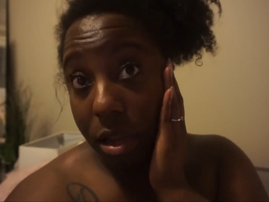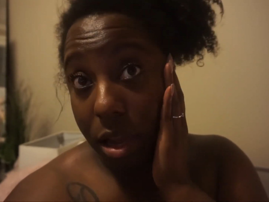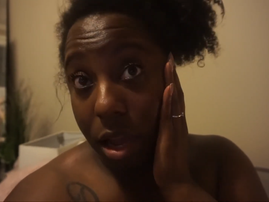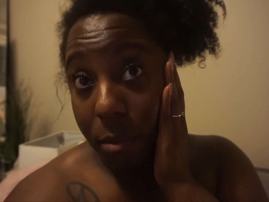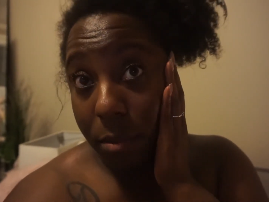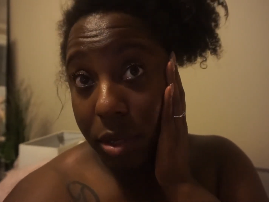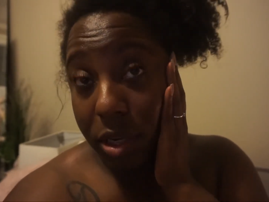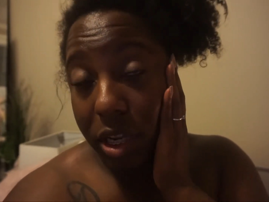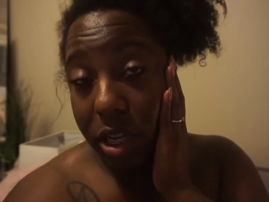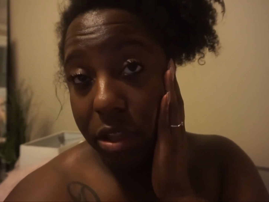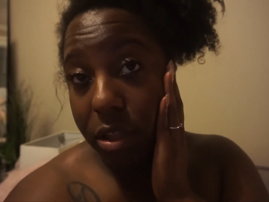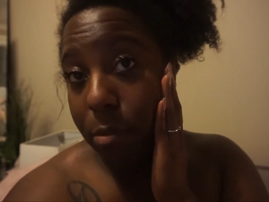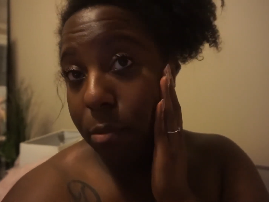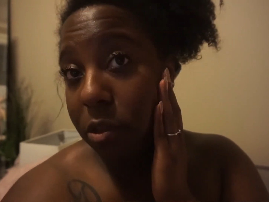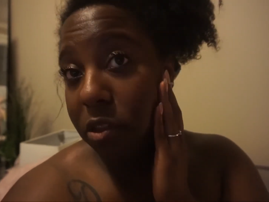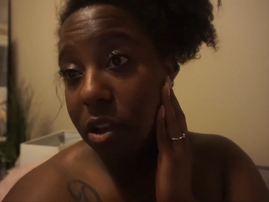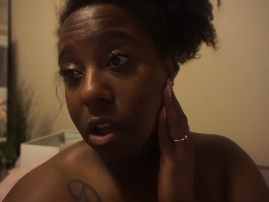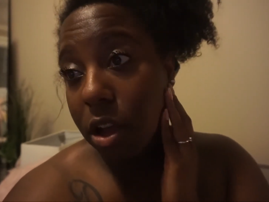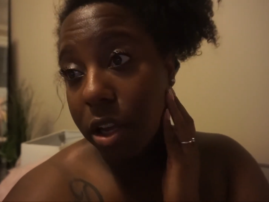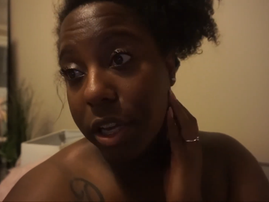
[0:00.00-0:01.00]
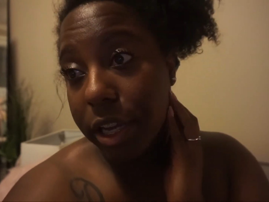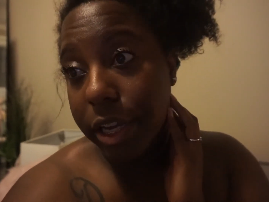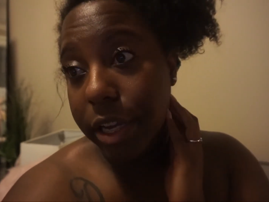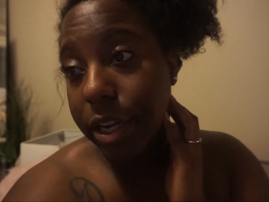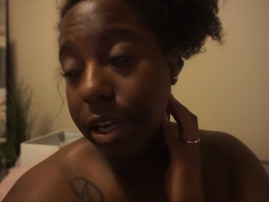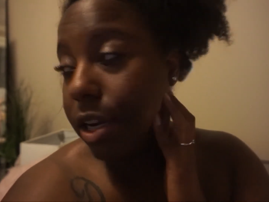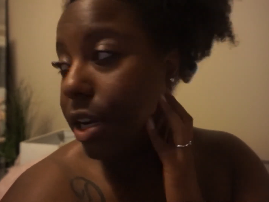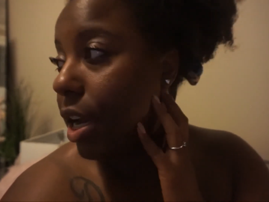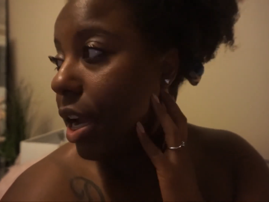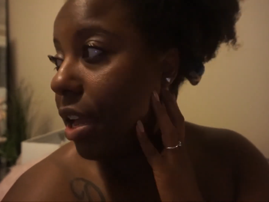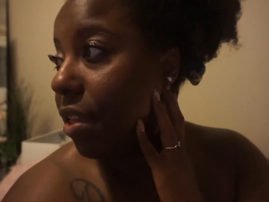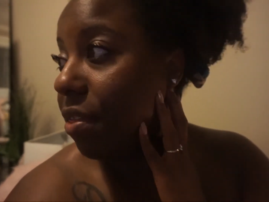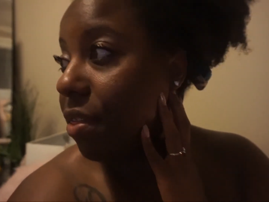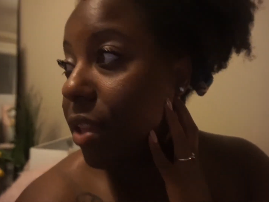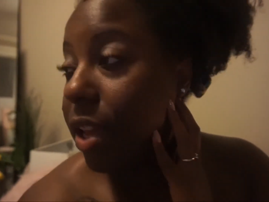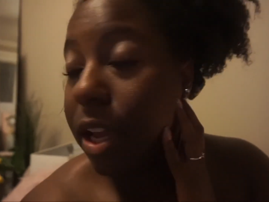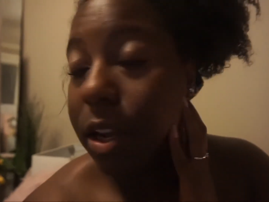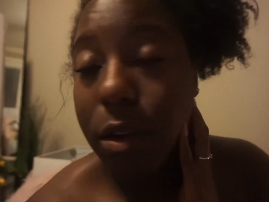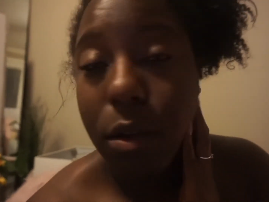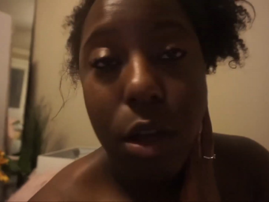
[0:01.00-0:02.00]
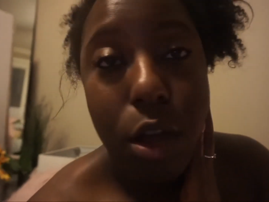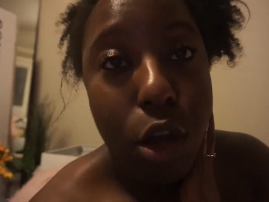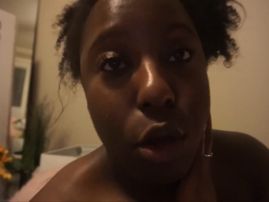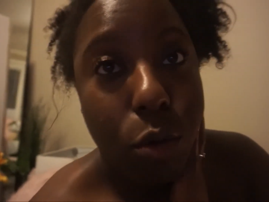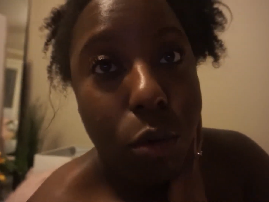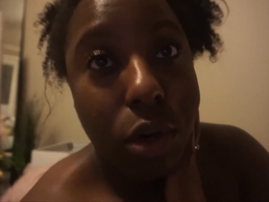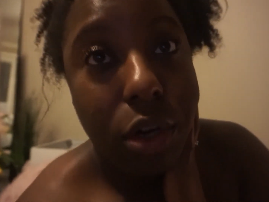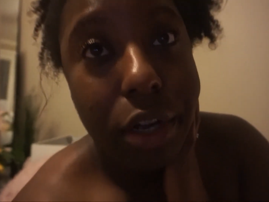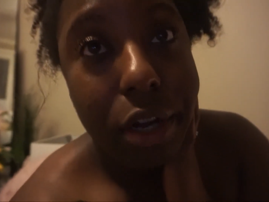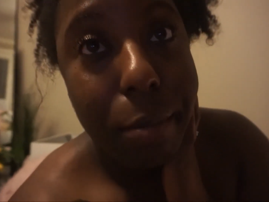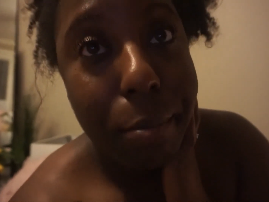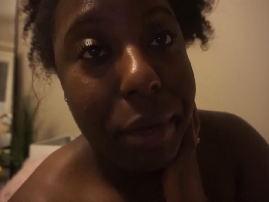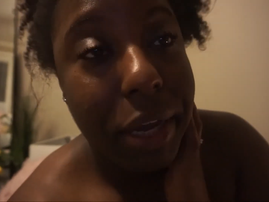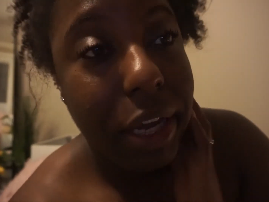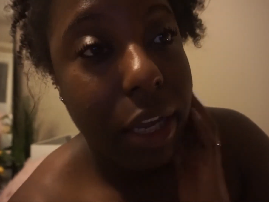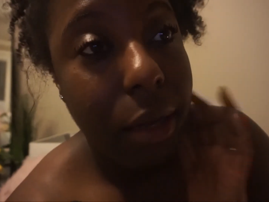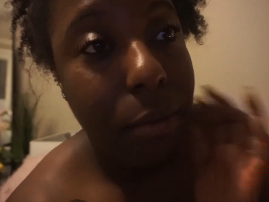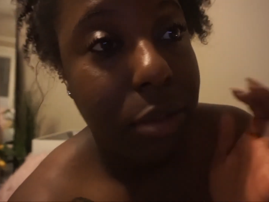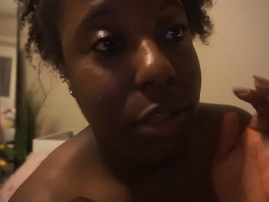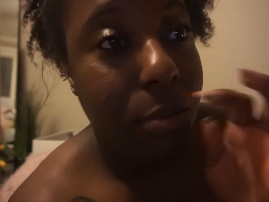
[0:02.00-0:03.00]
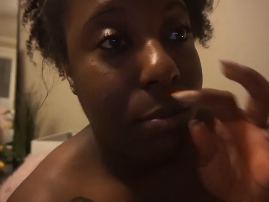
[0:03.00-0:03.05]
gonna end the vlog here, and then we're gonna pick it up